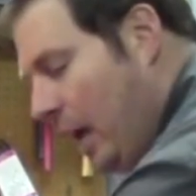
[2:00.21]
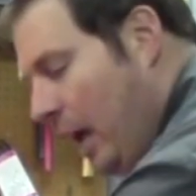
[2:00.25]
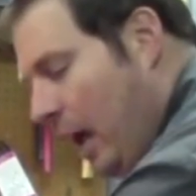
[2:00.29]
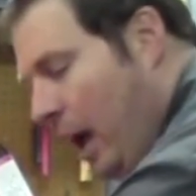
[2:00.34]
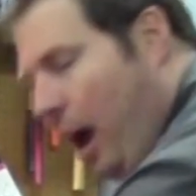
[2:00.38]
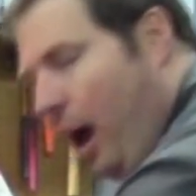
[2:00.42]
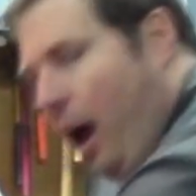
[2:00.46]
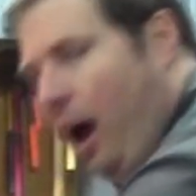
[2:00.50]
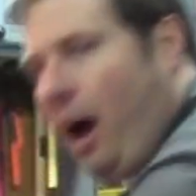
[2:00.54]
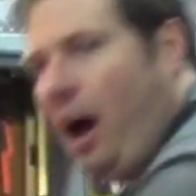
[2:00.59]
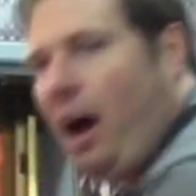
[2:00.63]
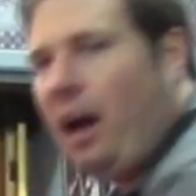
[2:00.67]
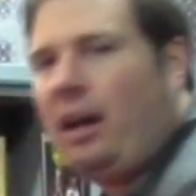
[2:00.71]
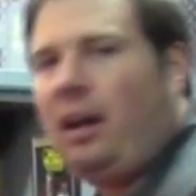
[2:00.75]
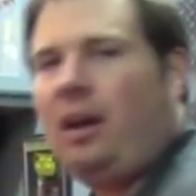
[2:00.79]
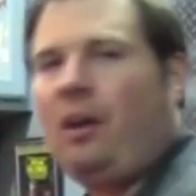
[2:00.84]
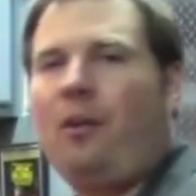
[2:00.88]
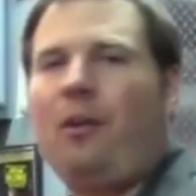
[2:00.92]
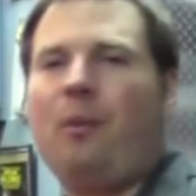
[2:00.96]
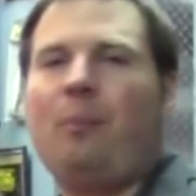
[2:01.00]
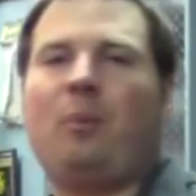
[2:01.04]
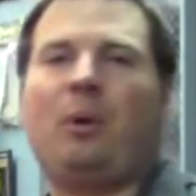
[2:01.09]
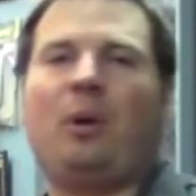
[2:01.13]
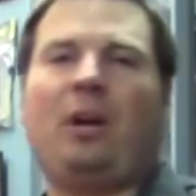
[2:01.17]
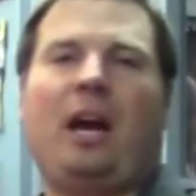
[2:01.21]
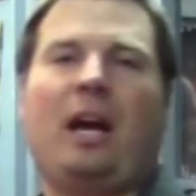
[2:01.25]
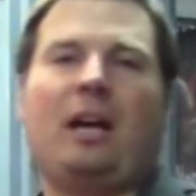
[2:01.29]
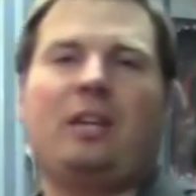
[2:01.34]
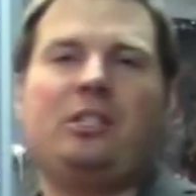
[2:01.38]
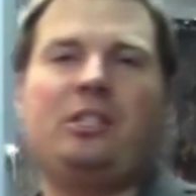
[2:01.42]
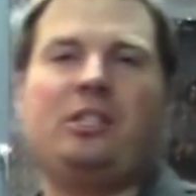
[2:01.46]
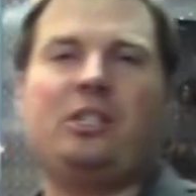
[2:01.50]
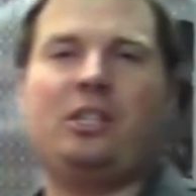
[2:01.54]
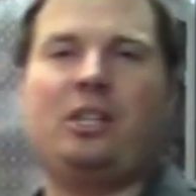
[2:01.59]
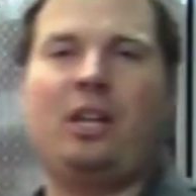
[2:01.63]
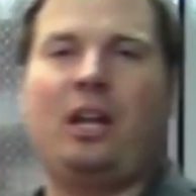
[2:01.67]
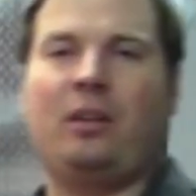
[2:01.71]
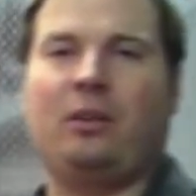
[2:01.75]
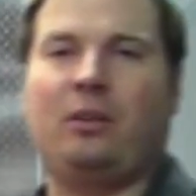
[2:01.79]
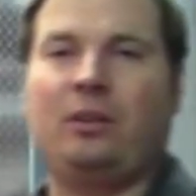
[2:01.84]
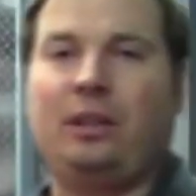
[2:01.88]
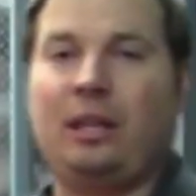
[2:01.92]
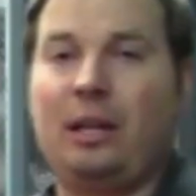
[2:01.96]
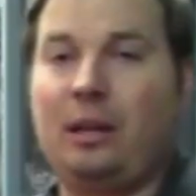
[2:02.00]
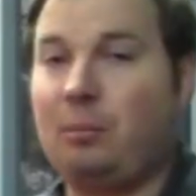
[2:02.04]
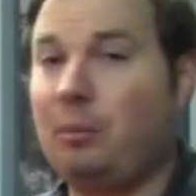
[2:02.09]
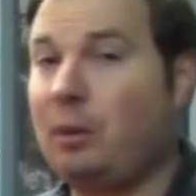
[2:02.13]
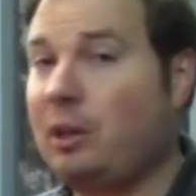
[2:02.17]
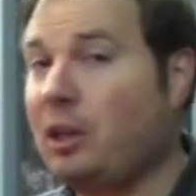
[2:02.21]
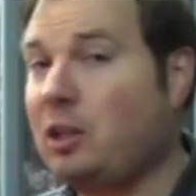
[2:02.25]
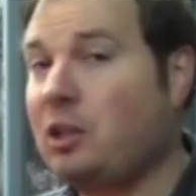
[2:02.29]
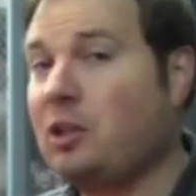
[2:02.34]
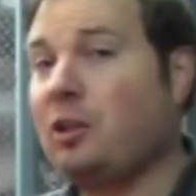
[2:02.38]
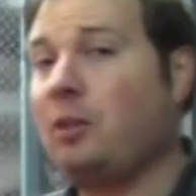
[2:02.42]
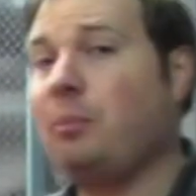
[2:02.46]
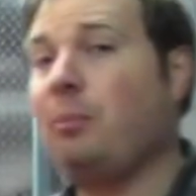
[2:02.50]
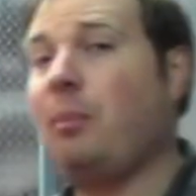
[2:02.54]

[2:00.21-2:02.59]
Hearing protection is another thing, because you